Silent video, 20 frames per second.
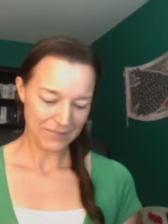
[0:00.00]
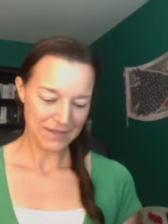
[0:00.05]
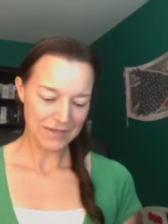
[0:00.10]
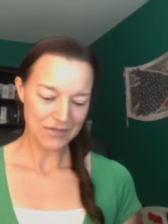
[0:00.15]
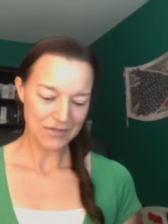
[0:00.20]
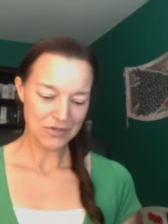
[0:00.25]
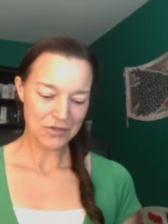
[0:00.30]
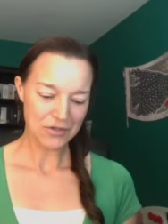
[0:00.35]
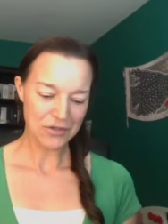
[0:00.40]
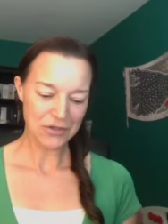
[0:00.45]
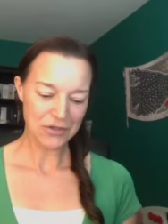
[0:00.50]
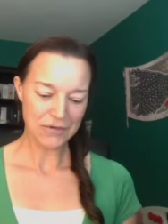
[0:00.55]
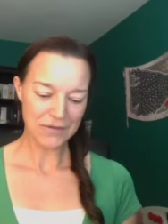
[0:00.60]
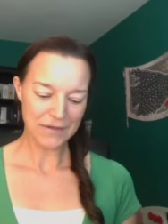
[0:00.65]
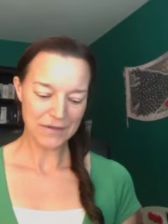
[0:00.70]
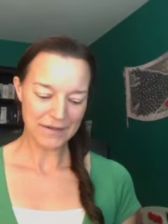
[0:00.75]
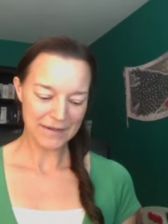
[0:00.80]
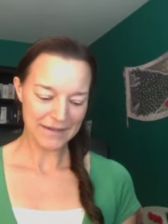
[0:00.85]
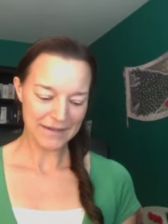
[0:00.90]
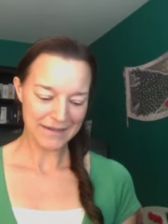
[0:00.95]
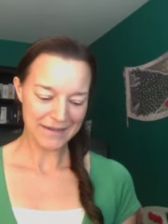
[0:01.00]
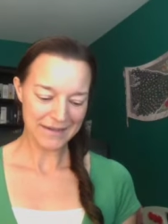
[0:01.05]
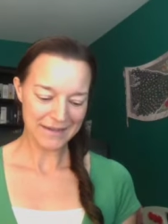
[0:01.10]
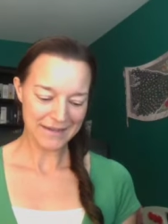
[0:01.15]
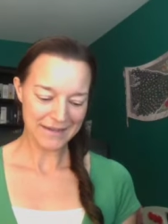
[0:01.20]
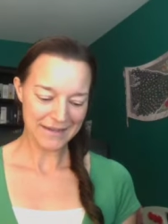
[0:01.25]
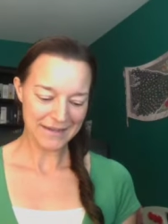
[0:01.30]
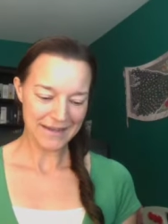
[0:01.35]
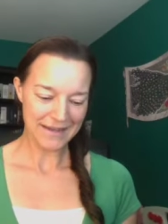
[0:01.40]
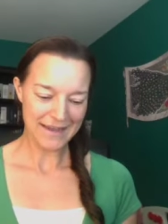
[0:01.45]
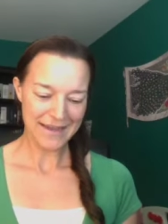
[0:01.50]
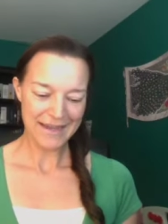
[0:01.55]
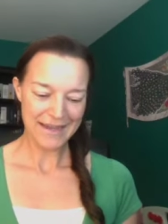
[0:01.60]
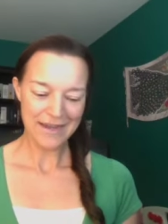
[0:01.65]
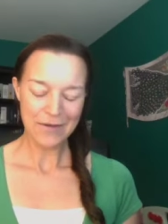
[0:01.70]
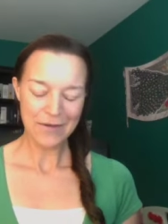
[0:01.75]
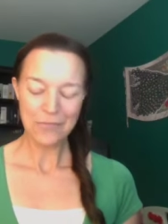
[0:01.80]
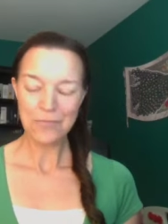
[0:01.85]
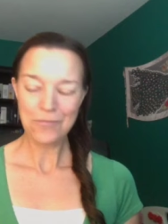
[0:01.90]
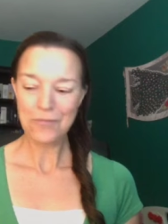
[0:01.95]
So
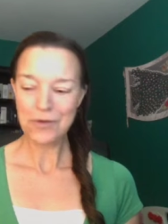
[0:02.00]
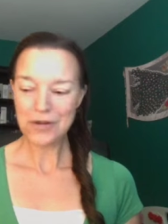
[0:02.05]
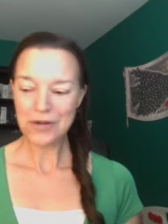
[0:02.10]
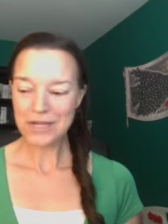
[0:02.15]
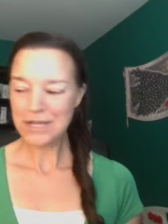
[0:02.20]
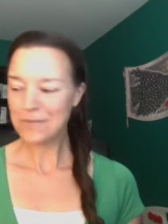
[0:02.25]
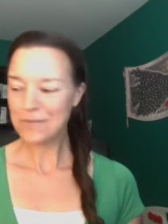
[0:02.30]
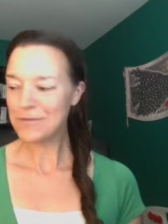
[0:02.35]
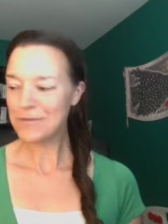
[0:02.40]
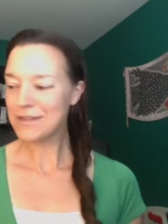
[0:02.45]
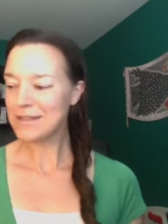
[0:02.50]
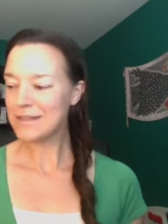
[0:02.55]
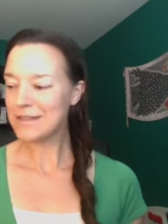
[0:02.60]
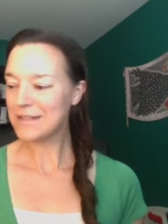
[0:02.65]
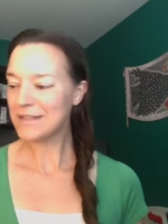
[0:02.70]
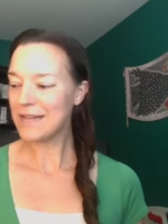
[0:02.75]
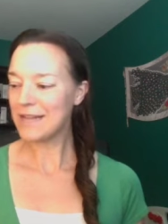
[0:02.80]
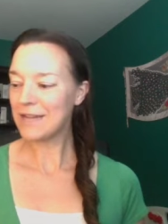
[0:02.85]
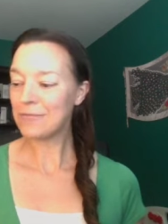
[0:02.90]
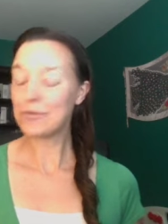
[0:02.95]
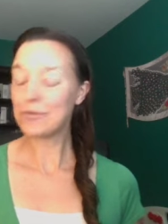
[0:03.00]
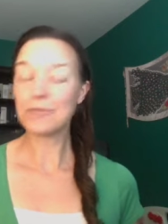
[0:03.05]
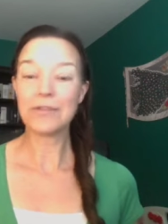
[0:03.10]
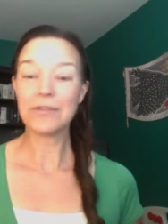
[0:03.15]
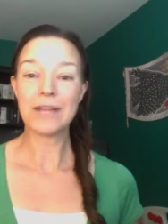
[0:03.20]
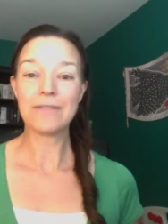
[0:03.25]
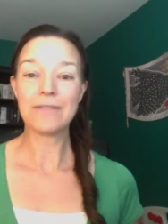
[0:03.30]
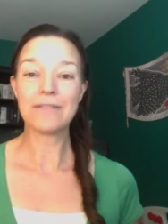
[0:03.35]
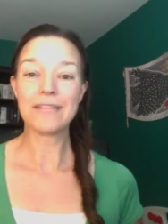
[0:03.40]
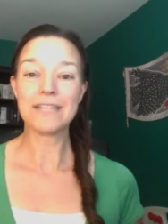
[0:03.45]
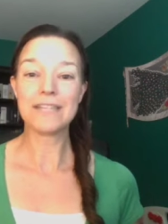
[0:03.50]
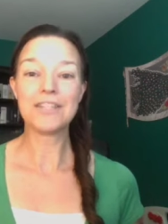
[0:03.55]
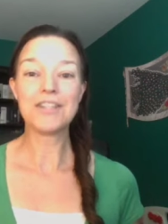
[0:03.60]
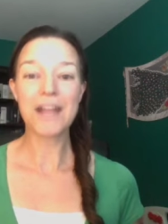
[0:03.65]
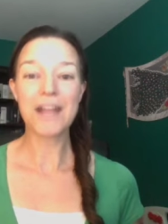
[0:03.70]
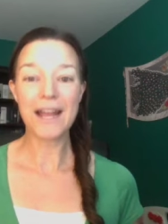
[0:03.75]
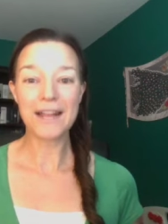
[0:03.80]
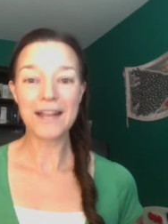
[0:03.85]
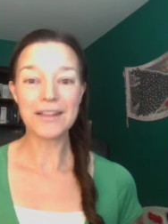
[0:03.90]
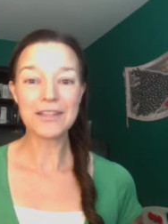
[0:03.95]
working with this deck would definitely
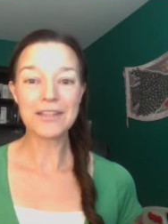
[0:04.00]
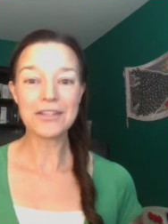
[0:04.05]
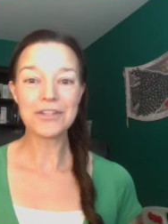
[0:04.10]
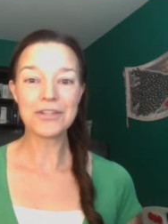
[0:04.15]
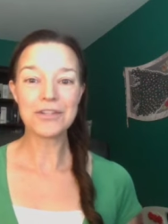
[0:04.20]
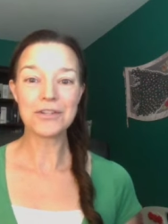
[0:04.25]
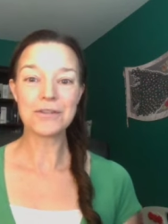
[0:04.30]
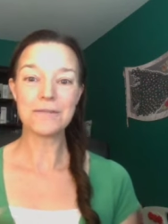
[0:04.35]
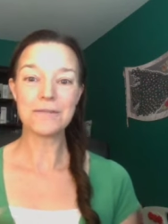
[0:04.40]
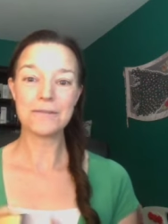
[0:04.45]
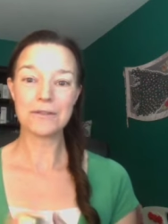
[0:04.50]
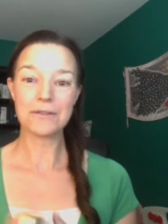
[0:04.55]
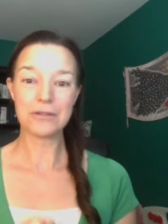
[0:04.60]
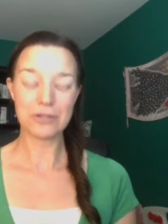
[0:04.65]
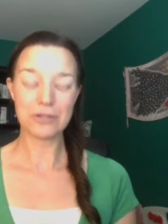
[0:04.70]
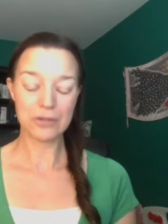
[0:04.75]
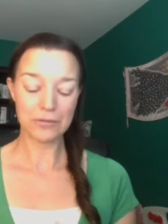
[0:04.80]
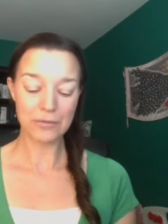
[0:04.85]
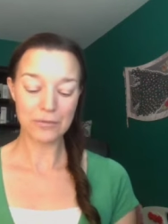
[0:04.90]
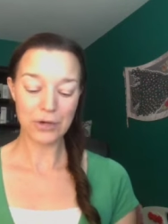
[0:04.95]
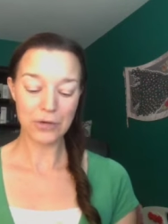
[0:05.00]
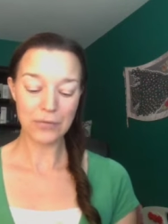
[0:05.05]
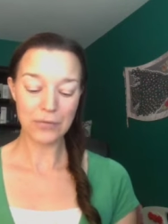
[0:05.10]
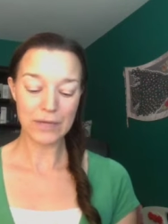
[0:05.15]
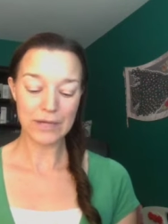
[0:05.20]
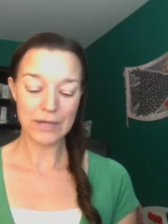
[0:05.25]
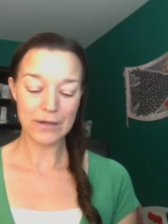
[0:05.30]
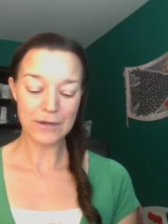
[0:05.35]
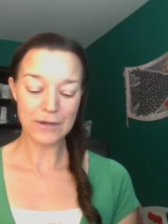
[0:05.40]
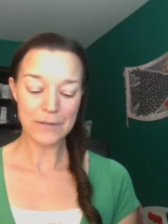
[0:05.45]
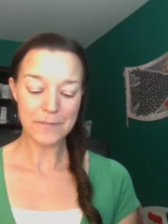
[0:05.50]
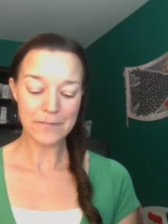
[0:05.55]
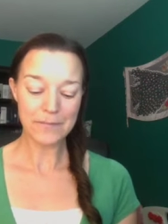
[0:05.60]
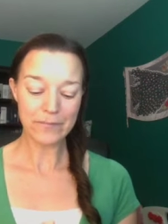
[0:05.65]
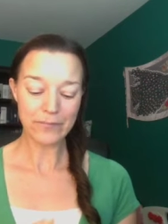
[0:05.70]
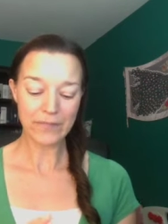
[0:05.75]
challenge you if you're a tarot reader,